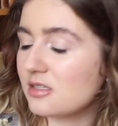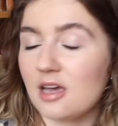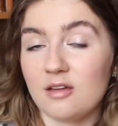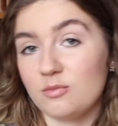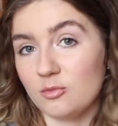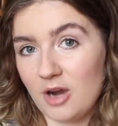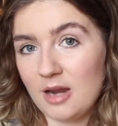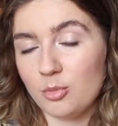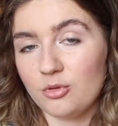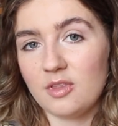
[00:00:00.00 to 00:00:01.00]
I've
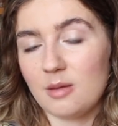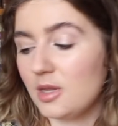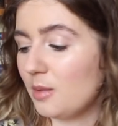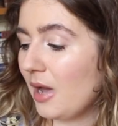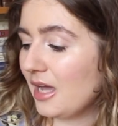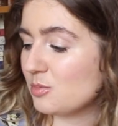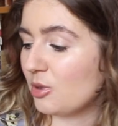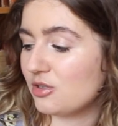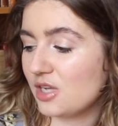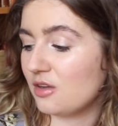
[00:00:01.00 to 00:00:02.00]
read both of them in the past, but
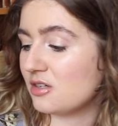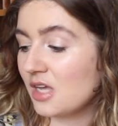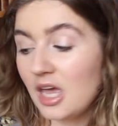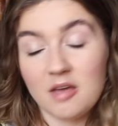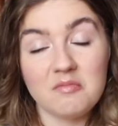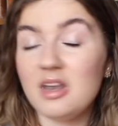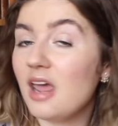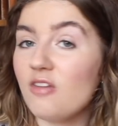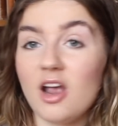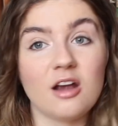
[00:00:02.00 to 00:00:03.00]
there's others
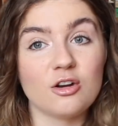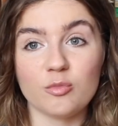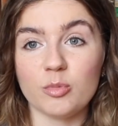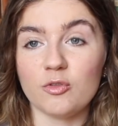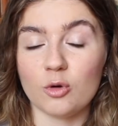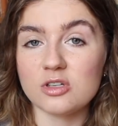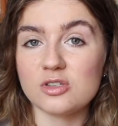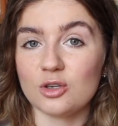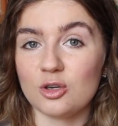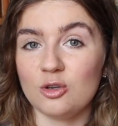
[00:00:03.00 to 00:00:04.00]
never heard of before,
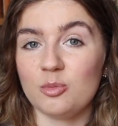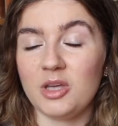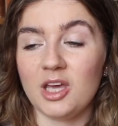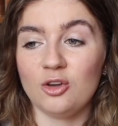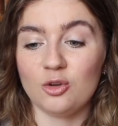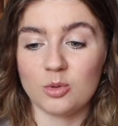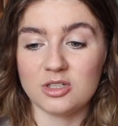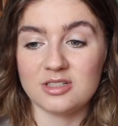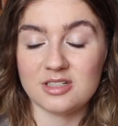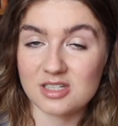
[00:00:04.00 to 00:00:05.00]
so it could be a good
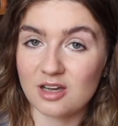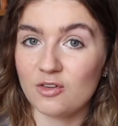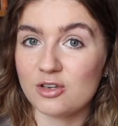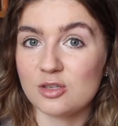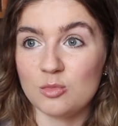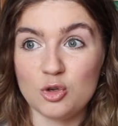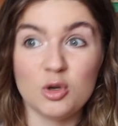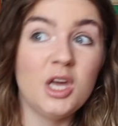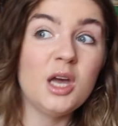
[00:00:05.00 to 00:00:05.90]
one to discover some new